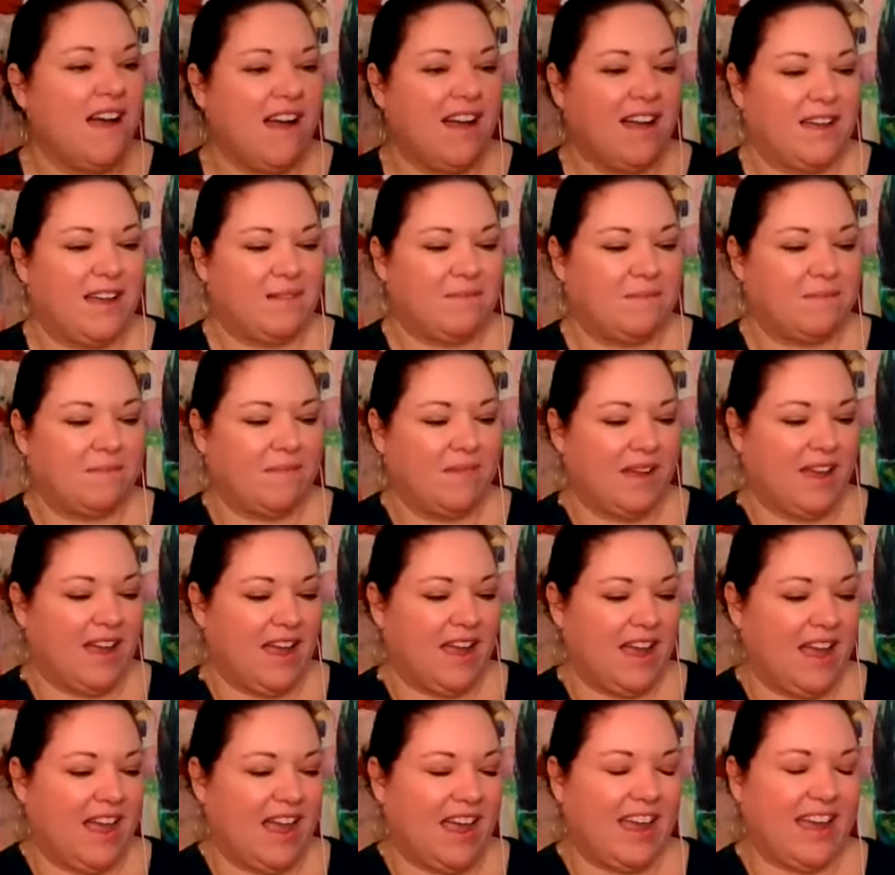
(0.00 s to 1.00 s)

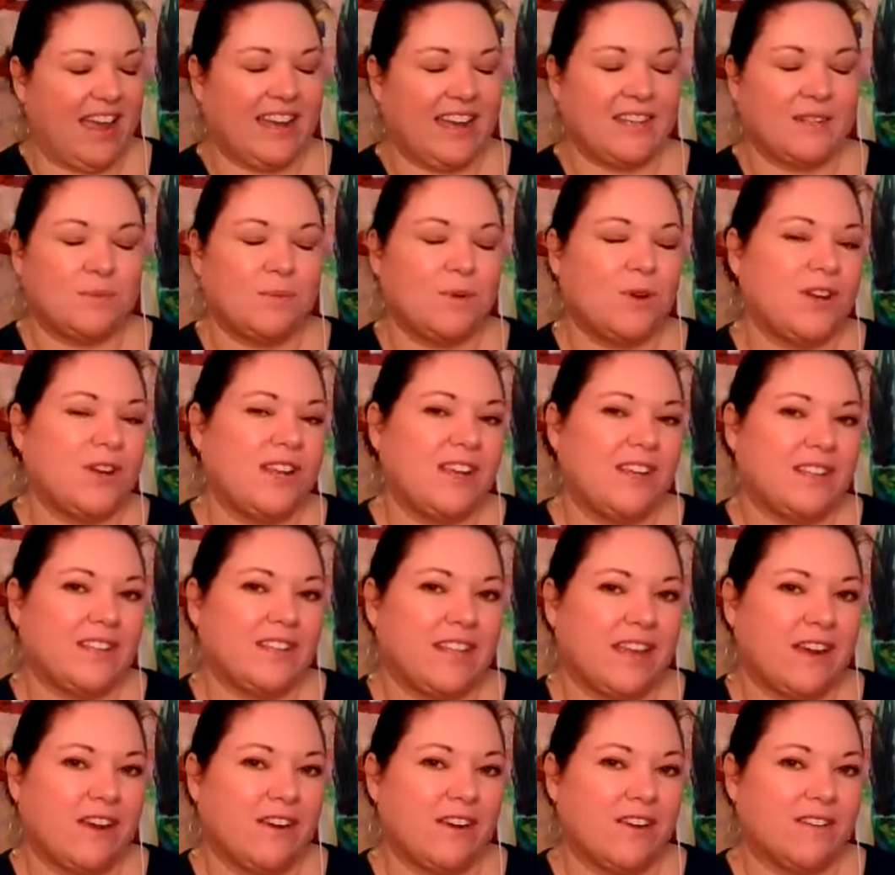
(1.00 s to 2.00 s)
And putting a
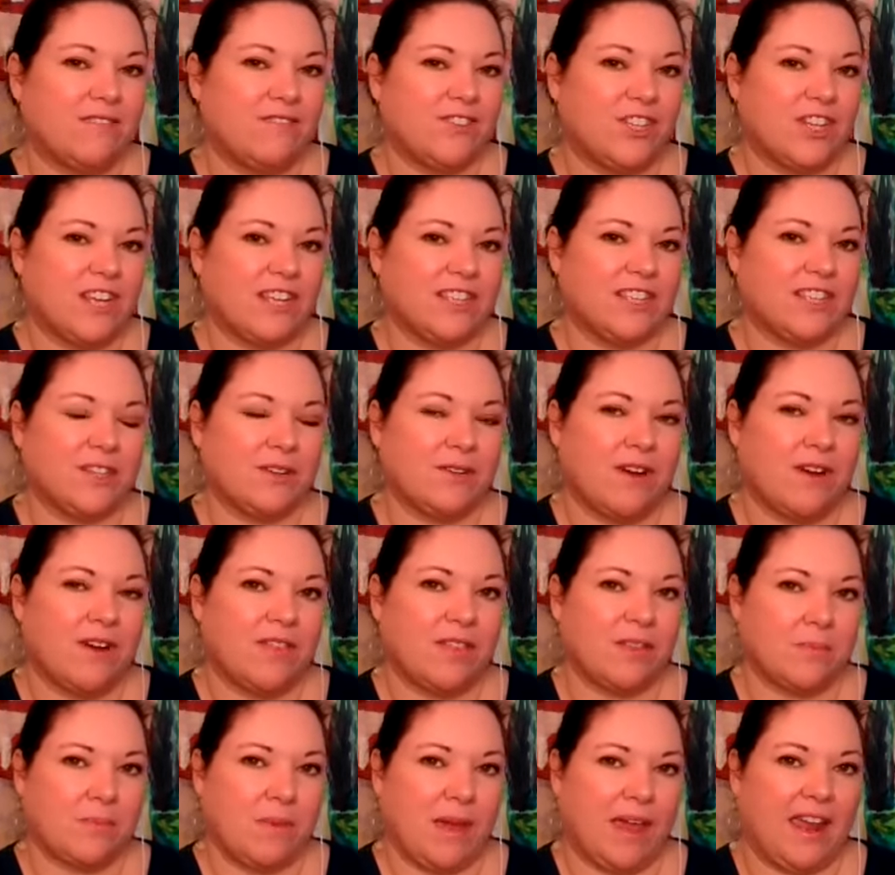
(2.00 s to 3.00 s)
layer of gesso
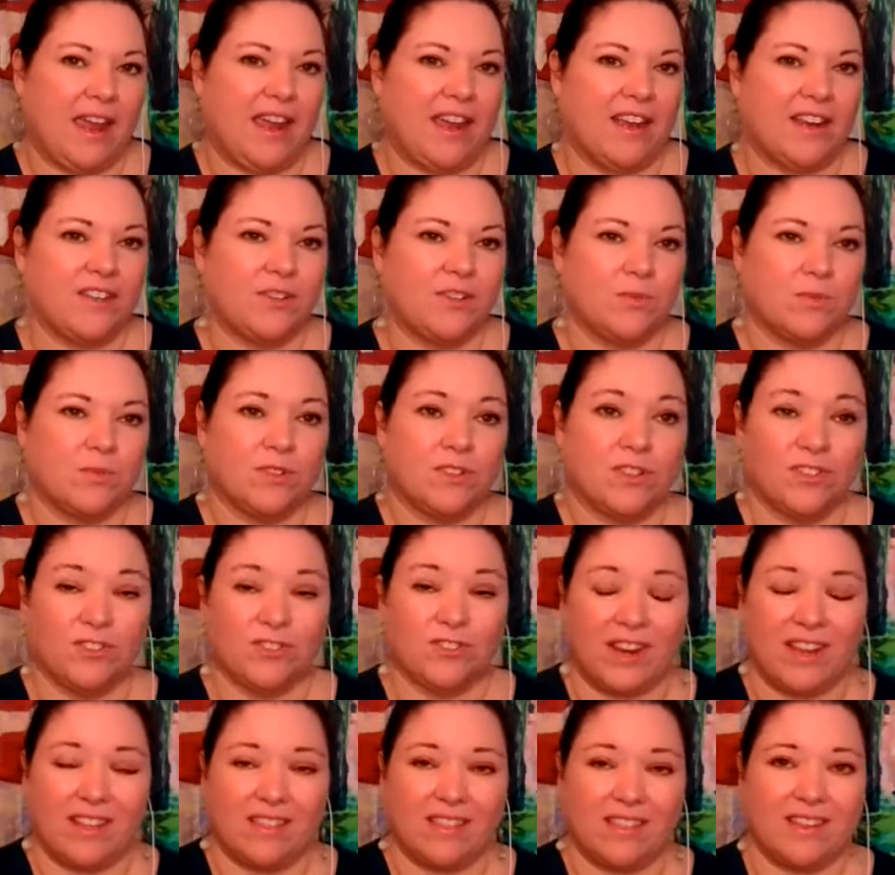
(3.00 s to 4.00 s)
on the page will
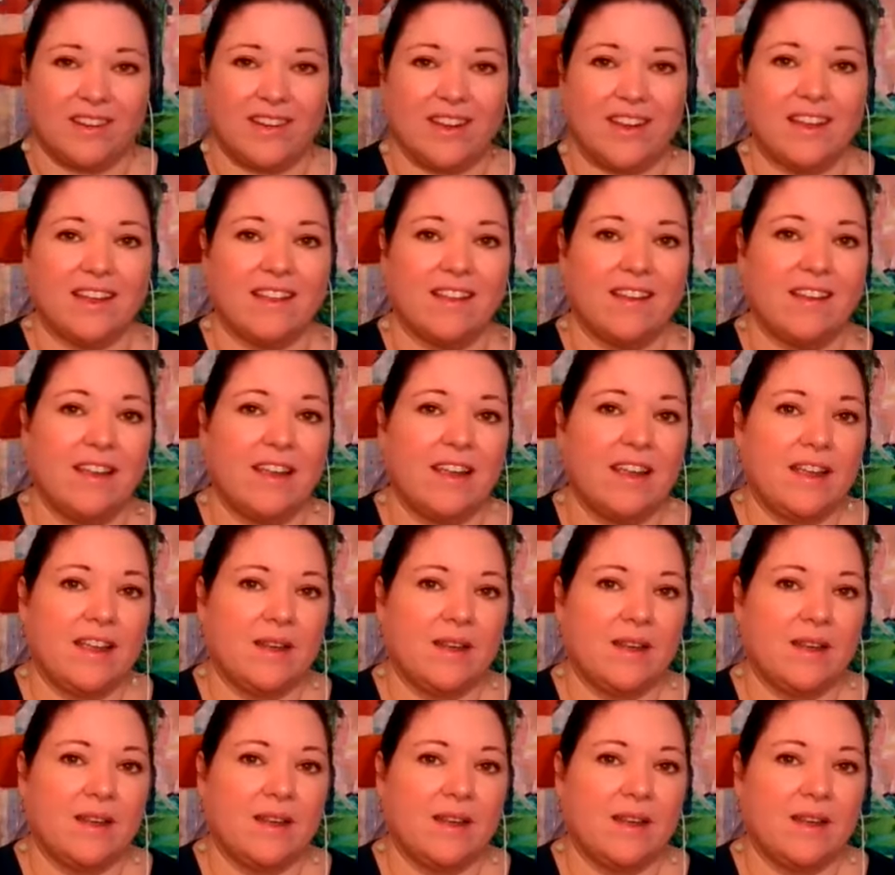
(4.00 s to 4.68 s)
strengthen it,